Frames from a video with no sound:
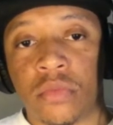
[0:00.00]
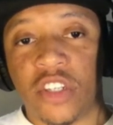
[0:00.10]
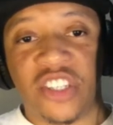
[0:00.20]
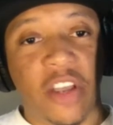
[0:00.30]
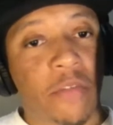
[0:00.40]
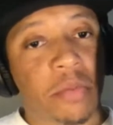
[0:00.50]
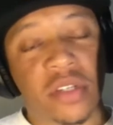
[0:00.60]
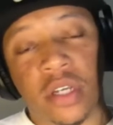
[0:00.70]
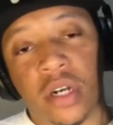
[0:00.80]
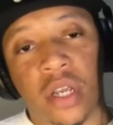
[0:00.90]
70% of
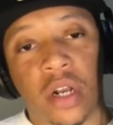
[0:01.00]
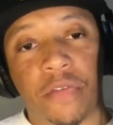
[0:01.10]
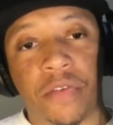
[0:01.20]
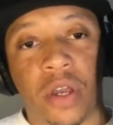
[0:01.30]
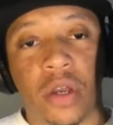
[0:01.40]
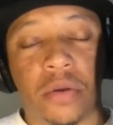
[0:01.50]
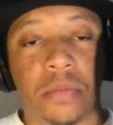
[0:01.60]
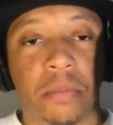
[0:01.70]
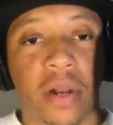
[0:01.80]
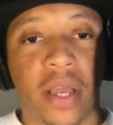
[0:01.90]
the NFL,
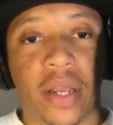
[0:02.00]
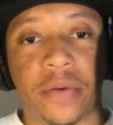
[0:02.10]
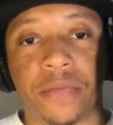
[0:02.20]
black.